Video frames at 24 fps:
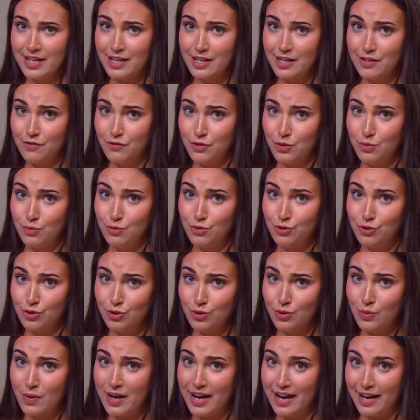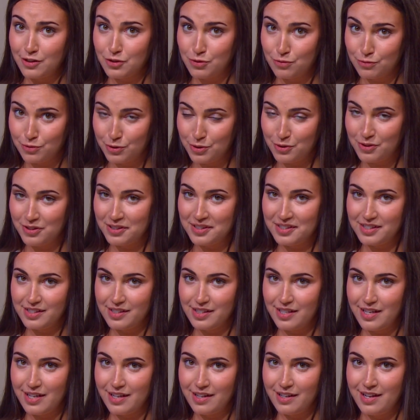if you do act
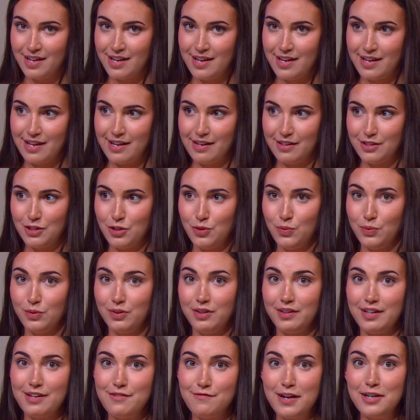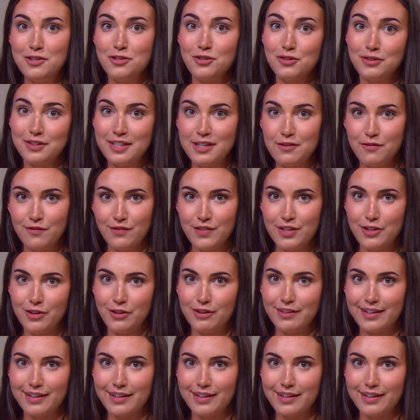ruthlessly, you will eventually feel